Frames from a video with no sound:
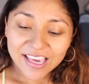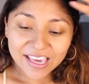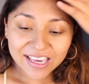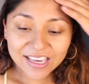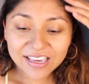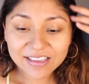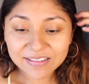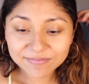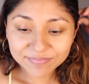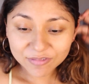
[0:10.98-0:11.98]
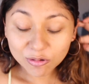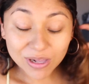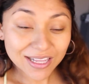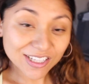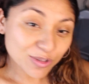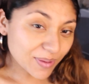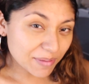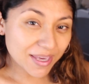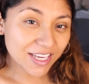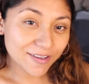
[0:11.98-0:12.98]
and while I do
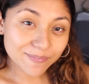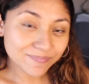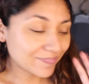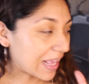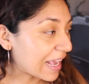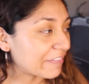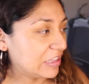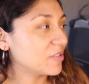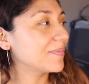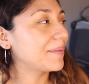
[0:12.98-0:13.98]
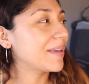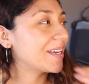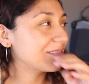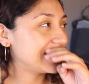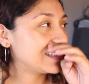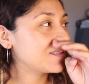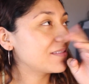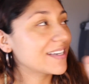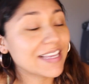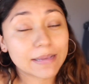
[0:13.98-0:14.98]
my makeup. I haven't done my makeup this
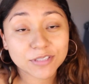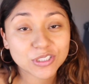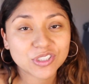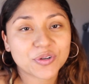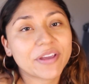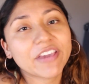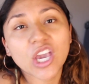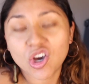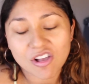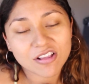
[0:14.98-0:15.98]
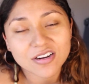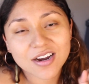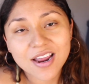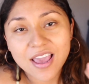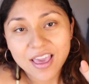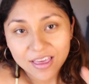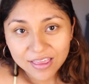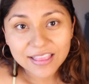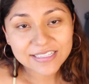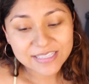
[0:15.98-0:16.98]
week and I'm just craving color.
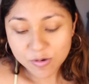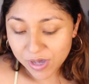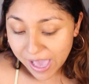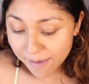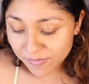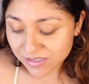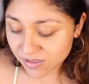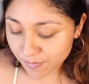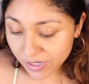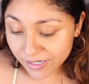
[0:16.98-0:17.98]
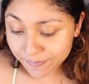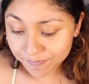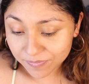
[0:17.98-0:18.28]
Let's see what happens. But